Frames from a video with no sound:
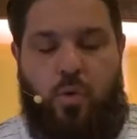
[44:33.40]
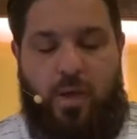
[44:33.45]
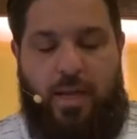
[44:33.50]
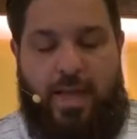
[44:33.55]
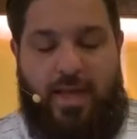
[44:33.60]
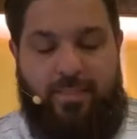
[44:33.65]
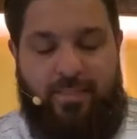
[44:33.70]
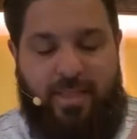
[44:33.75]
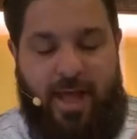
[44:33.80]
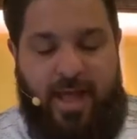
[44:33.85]

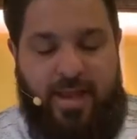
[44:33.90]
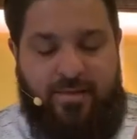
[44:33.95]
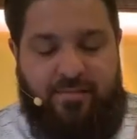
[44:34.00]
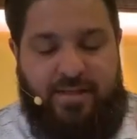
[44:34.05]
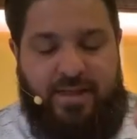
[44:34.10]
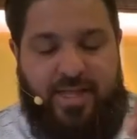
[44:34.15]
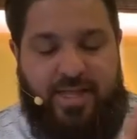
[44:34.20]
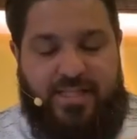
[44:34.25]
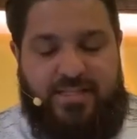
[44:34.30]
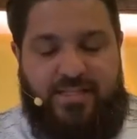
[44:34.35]
In light of
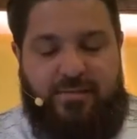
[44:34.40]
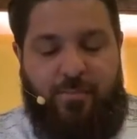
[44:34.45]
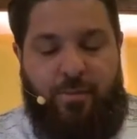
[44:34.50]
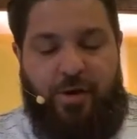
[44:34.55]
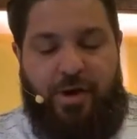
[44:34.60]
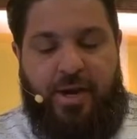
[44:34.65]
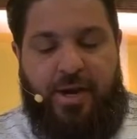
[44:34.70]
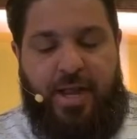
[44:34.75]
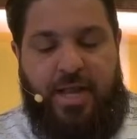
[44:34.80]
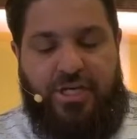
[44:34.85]
the
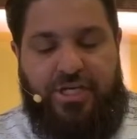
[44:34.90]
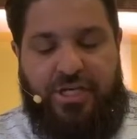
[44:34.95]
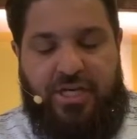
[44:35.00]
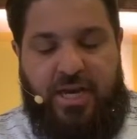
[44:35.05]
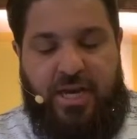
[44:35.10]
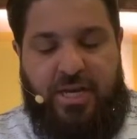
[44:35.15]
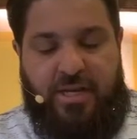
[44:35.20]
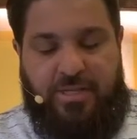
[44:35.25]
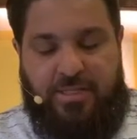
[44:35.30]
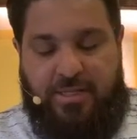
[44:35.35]
insubordination
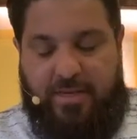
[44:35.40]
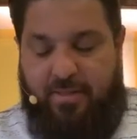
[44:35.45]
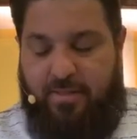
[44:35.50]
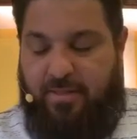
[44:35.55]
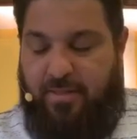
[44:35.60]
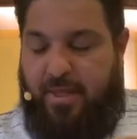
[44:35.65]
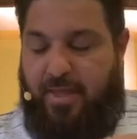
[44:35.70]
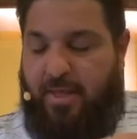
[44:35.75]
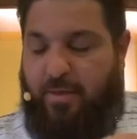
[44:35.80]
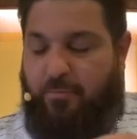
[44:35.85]
and
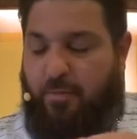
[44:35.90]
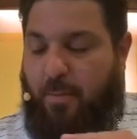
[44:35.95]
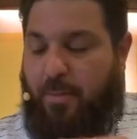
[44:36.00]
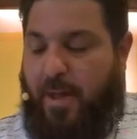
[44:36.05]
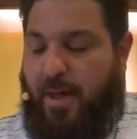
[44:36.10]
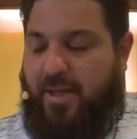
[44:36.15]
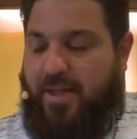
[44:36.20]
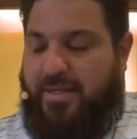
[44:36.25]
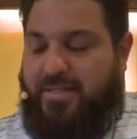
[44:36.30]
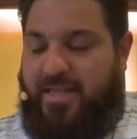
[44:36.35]
the
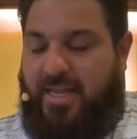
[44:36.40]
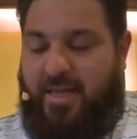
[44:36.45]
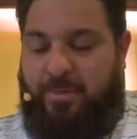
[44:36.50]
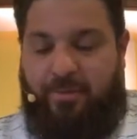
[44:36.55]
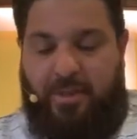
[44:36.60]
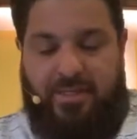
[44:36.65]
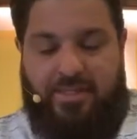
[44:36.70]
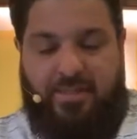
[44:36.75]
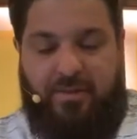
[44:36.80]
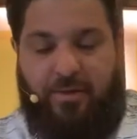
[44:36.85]
rebellion taking
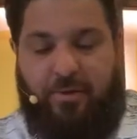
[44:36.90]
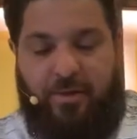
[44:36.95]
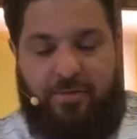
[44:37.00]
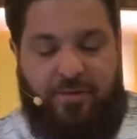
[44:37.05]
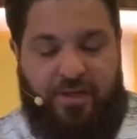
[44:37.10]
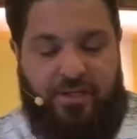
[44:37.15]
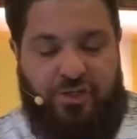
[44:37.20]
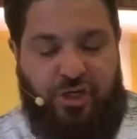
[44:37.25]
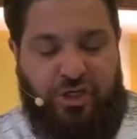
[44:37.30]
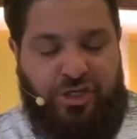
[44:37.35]
place in the
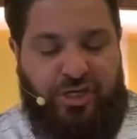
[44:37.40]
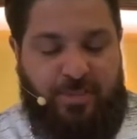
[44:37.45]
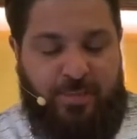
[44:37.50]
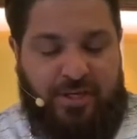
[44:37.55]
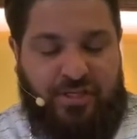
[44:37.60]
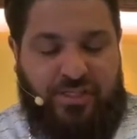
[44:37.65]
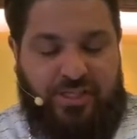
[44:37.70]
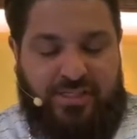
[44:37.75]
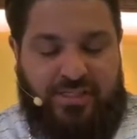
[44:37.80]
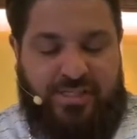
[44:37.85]
Corinthian church, he
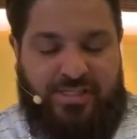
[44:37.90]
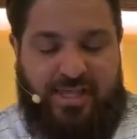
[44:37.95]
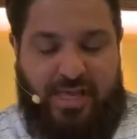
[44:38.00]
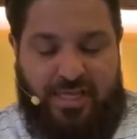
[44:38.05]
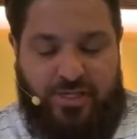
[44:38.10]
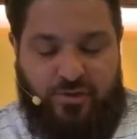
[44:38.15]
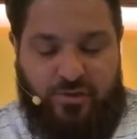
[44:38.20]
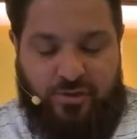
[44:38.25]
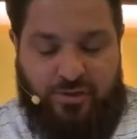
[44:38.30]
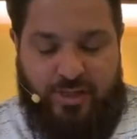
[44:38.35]
mentions these
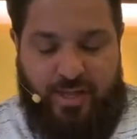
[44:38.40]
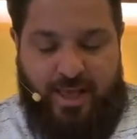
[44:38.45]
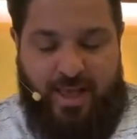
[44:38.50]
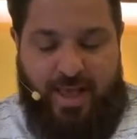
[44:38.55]
angels.